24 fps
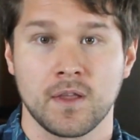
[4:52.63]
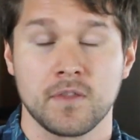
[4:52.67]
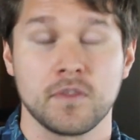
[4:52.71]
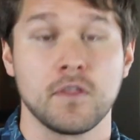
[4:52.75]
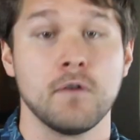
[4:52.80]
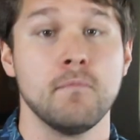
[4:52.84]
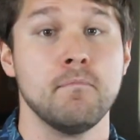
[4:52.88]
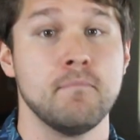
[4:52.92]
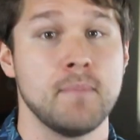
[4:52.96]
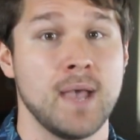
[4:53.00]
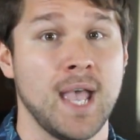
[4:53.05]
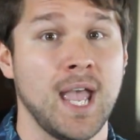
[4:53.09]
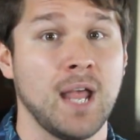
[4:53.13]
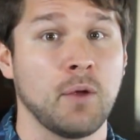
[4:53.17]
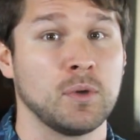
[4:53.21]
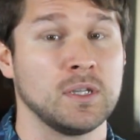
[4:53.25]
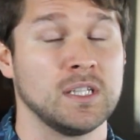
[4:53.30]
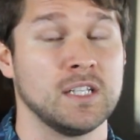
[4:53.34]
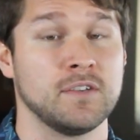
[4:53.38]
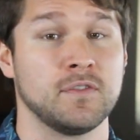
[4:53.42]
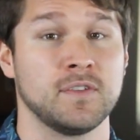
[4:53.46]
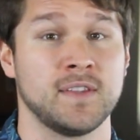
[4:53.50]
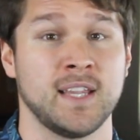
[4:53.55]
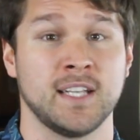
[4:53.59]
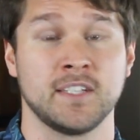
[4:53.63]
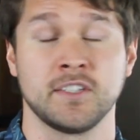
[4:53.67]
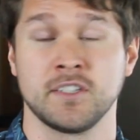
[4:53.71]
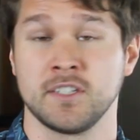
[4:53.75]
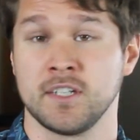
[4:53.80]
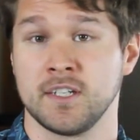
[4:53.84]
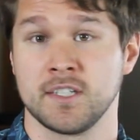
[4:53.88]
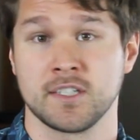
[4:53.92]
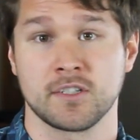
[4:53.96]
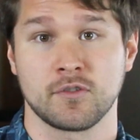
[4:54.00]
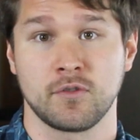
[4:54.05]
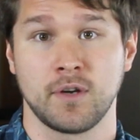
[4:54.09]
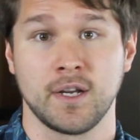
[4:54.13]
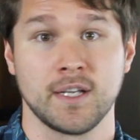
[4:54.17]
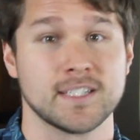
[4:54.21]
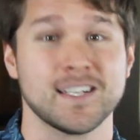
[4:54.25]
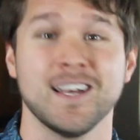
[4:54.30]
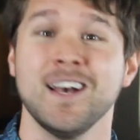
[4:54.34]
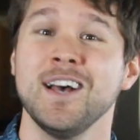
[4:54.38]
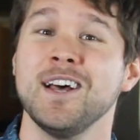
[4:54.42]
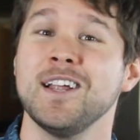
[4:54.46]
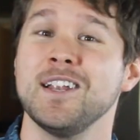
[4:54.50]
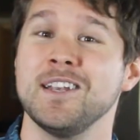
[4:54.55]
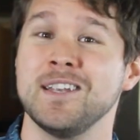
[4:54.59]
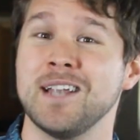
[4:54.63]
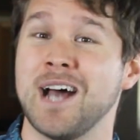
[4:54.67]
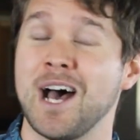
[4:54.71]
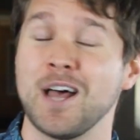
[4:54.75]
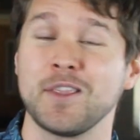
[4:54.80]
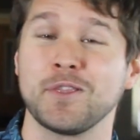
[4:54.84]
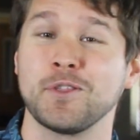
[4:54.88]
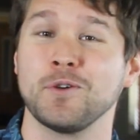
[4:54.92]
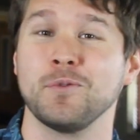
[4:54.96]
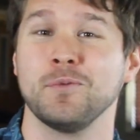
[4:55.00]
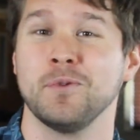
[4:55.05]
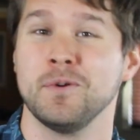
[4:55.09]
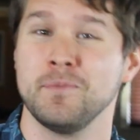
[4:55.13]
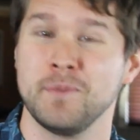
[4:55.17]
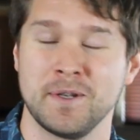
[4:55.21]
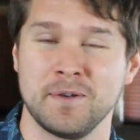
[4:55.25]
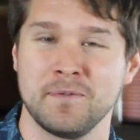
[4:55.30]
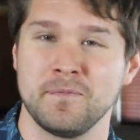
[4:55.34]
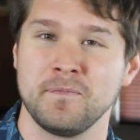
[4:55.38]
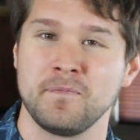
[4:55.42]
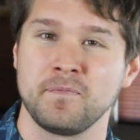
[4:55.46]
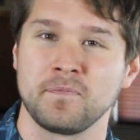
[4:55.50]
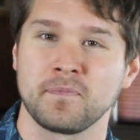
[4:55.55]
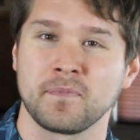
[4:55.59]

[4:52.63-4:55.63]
The man would live with that disgrace, not the woman.